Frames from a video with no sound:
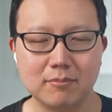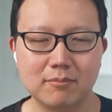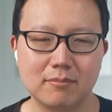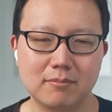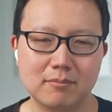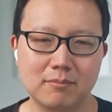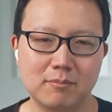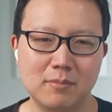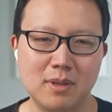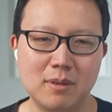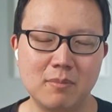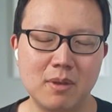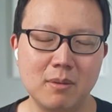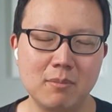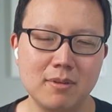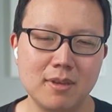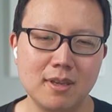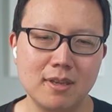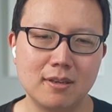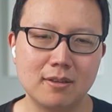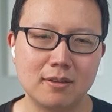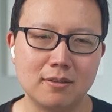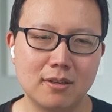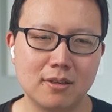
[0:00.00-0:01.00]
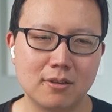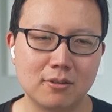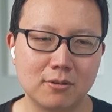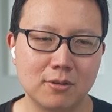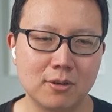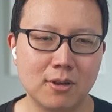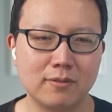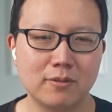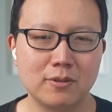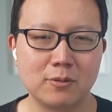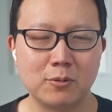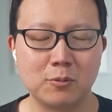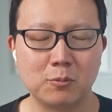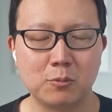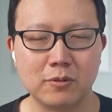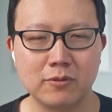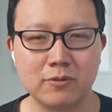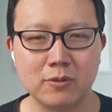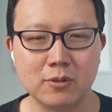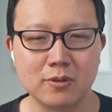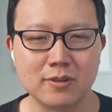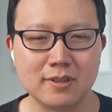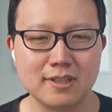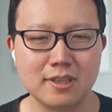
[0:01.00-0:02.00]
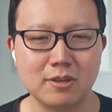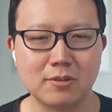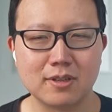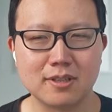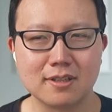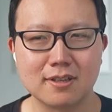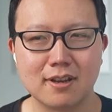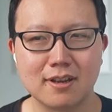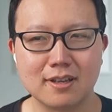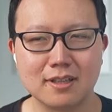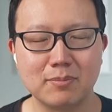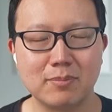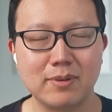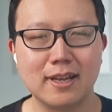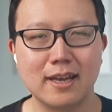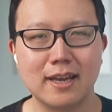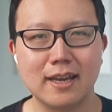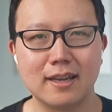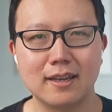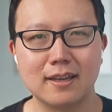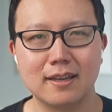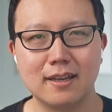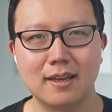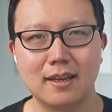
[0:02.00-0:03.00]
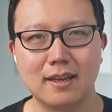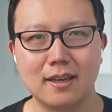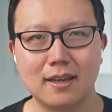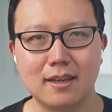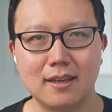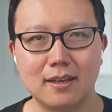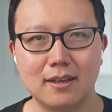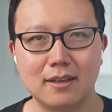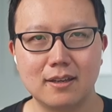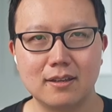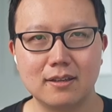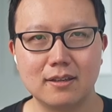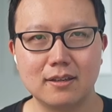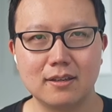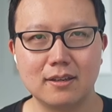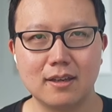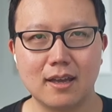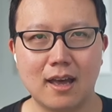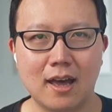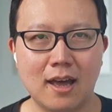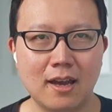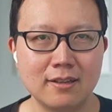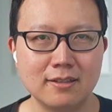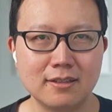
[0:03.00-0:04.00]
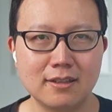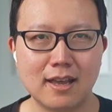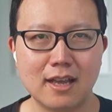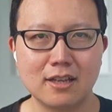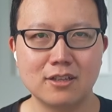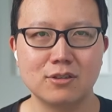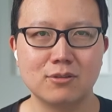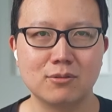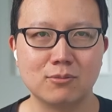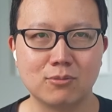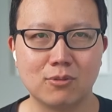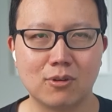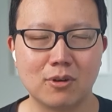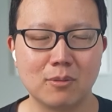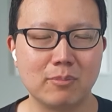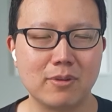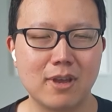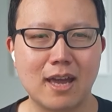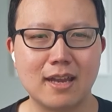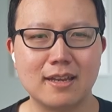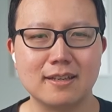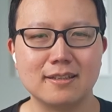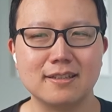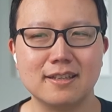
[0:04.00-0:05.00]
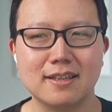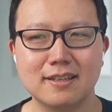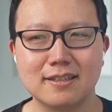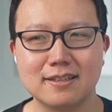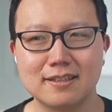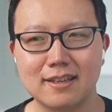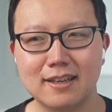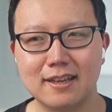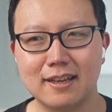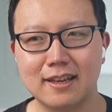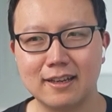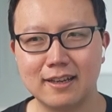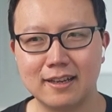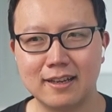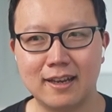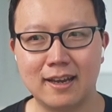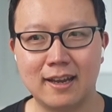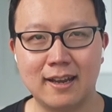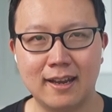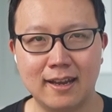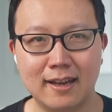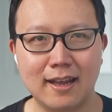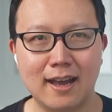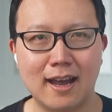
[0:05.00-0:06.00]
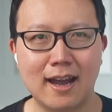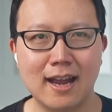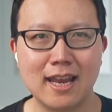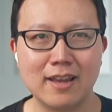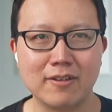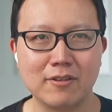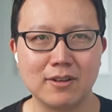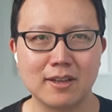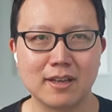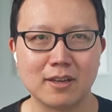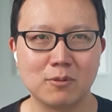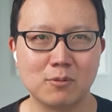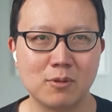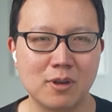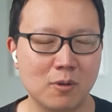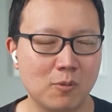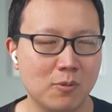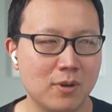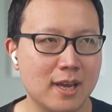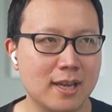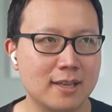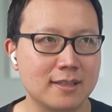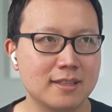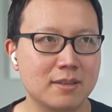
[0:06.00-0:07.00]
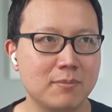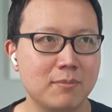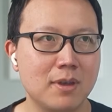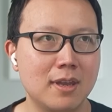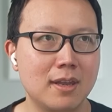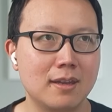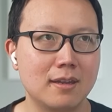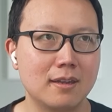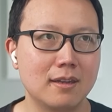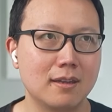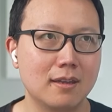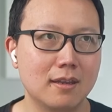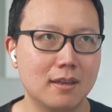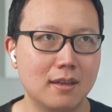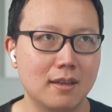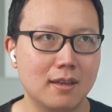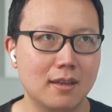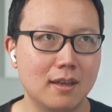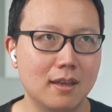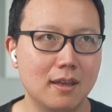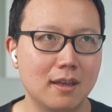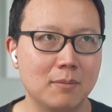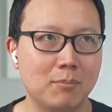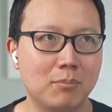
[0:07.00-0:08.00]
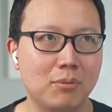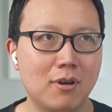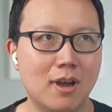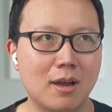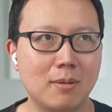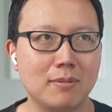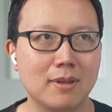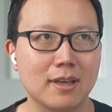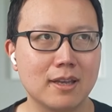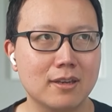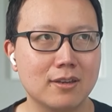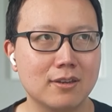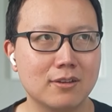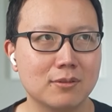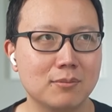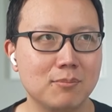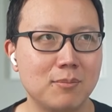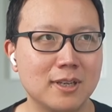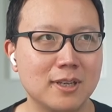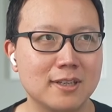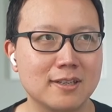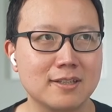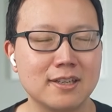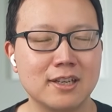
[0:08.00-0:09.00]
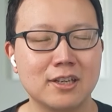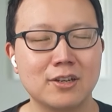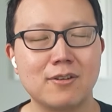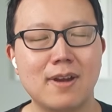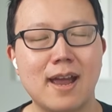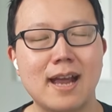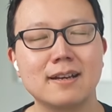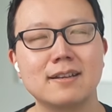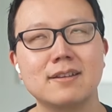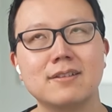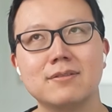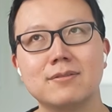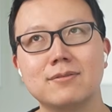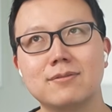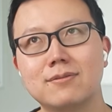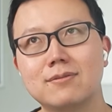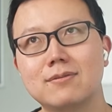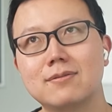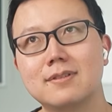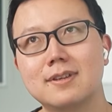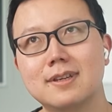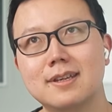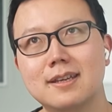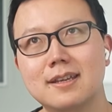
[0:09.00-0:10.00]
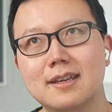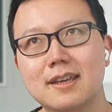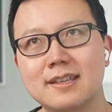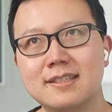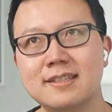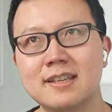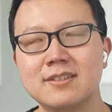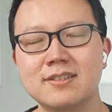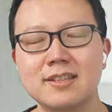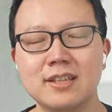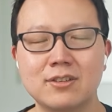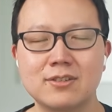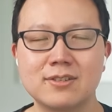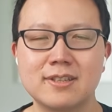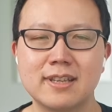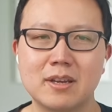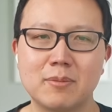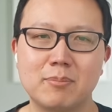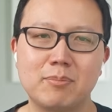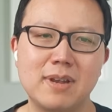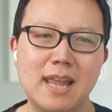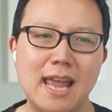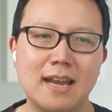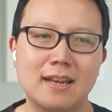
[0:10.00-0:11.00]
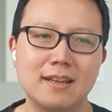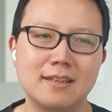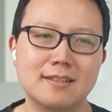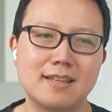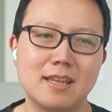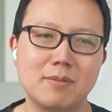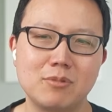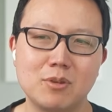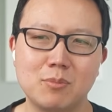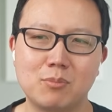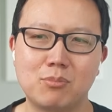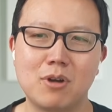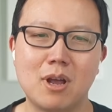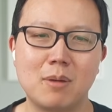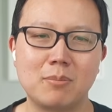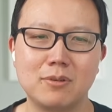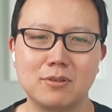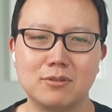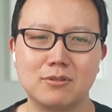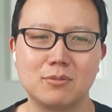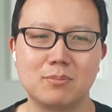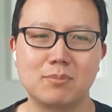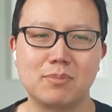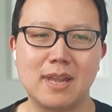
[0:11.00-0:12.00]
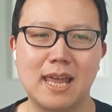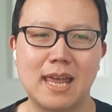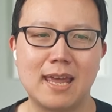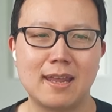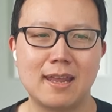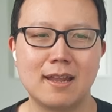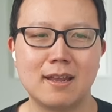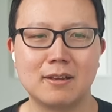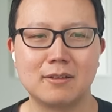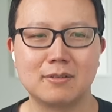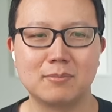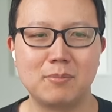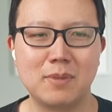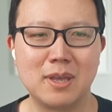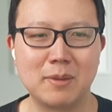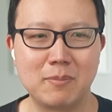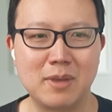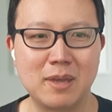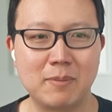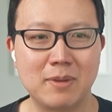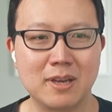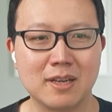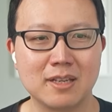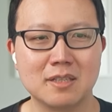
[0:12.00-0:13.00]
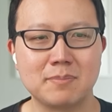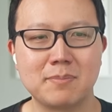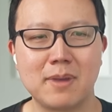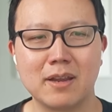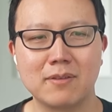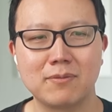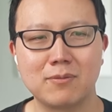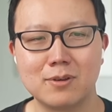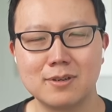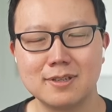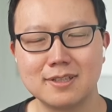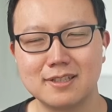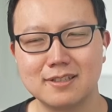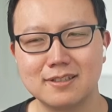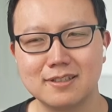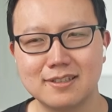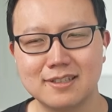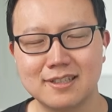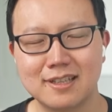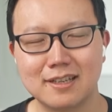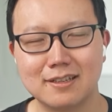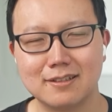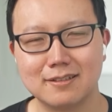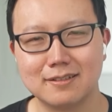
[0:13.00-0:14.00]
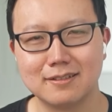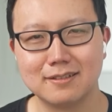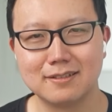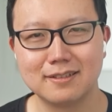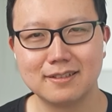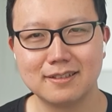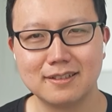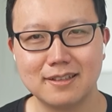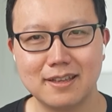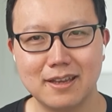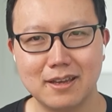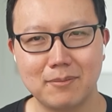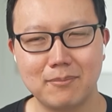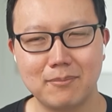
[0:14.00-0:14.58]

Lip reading: maybe you don't have to review your secret sauce, but like how does it actually work behind the scenes, like at a high level? Like when I submit a prompt, like make this interactive, it sounds like just like a planning step. You prompt it to plan out, make a spec first. Is that yeah?